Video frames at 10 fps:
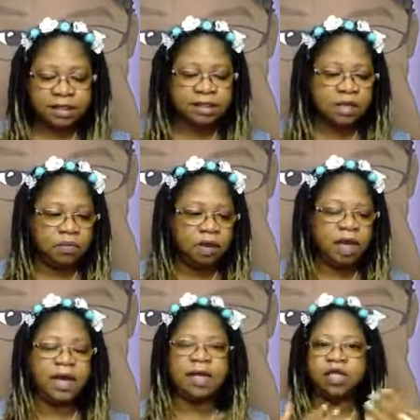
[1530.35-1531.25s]
to
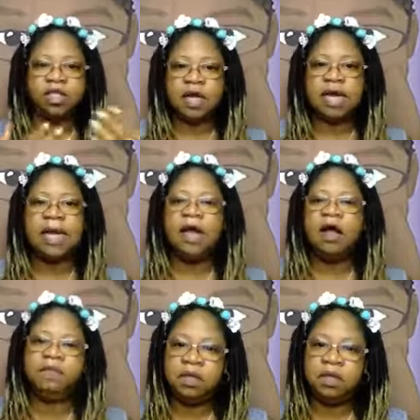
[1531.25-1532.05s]
someone and you're trying to help